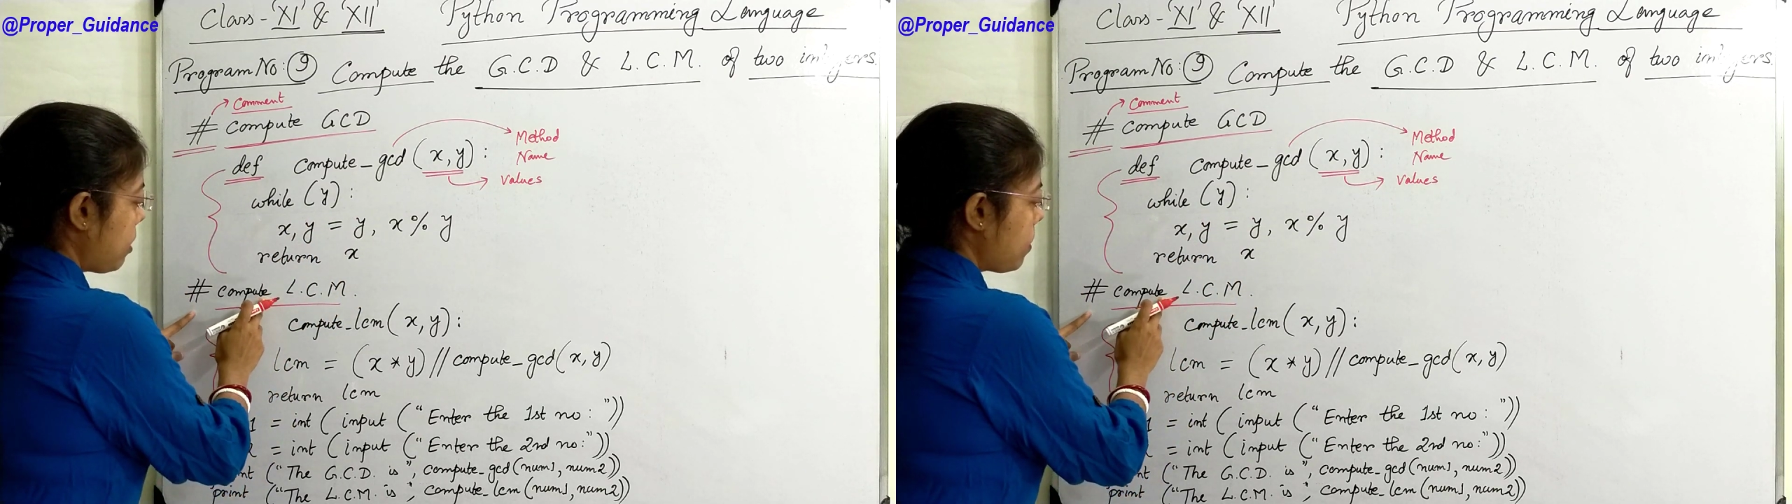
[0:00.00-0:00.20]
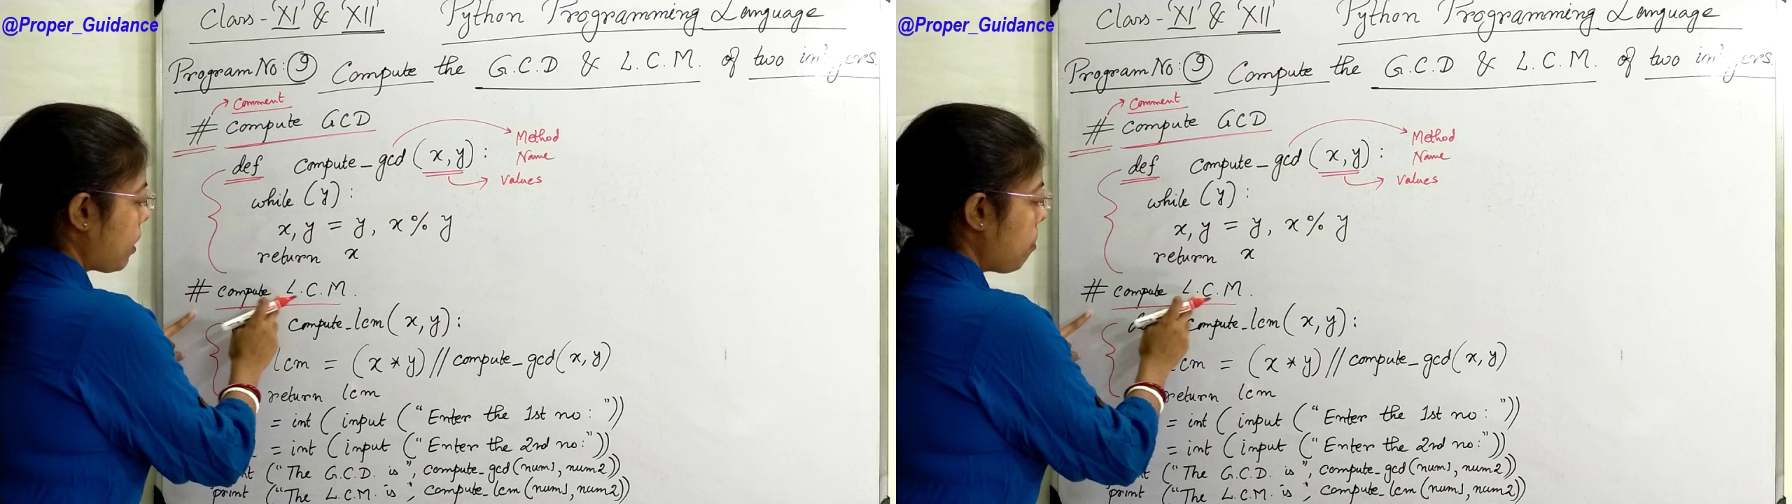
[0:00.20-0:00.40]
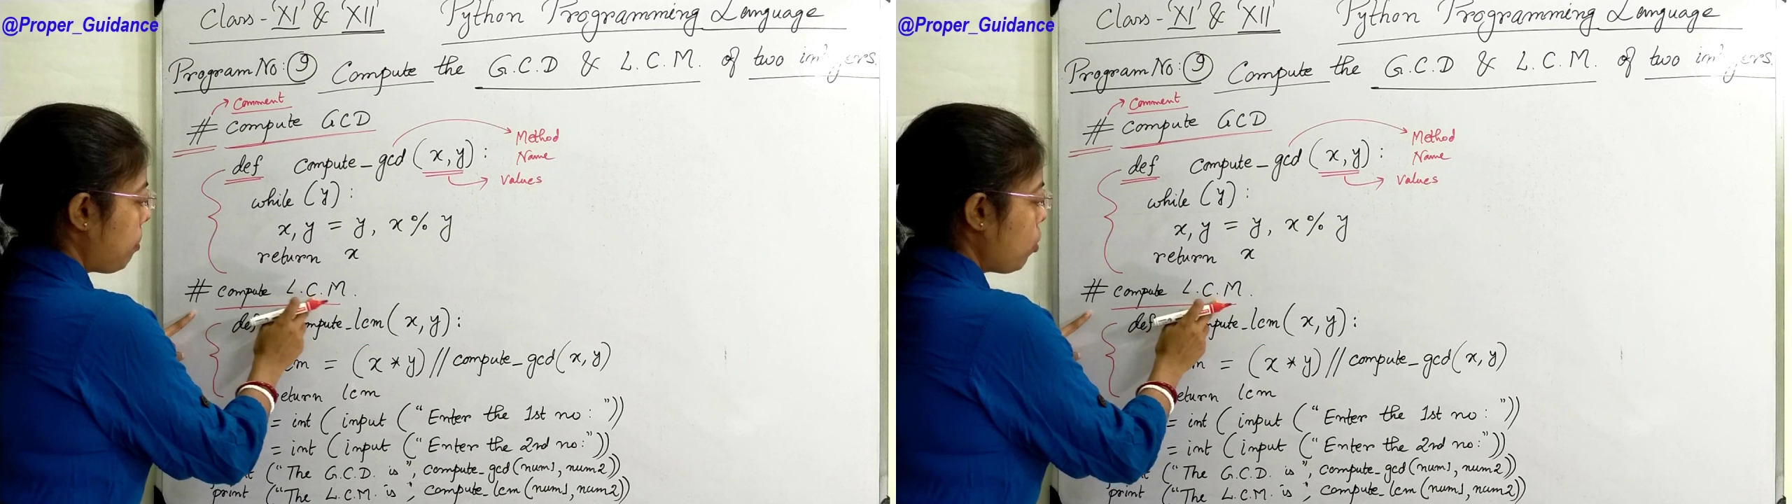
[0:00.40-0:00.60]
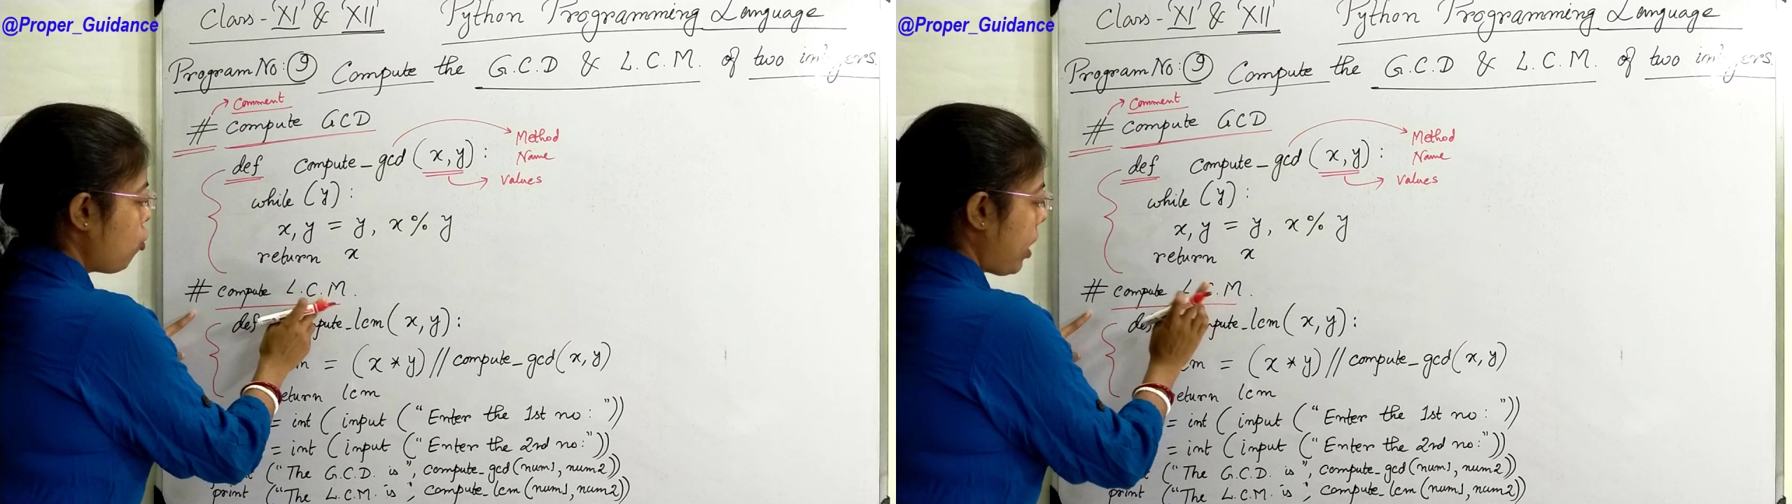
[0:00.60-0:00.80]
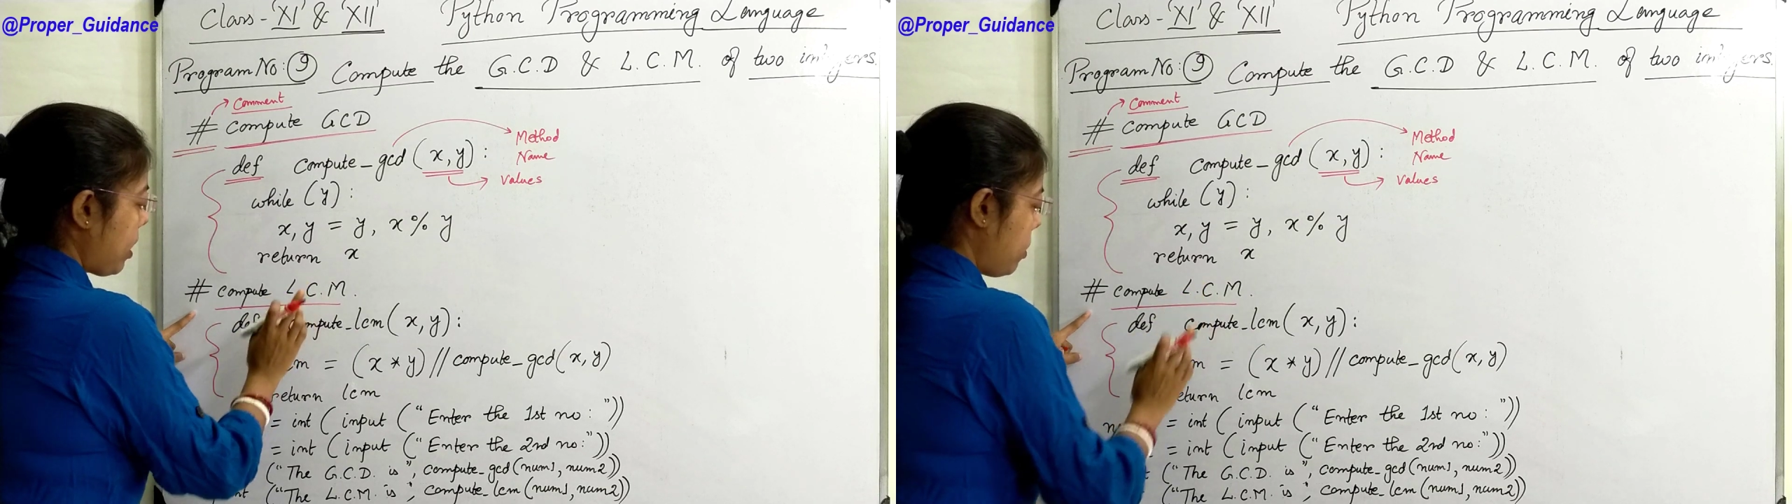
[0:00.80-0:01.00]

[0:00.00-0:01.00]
that is compute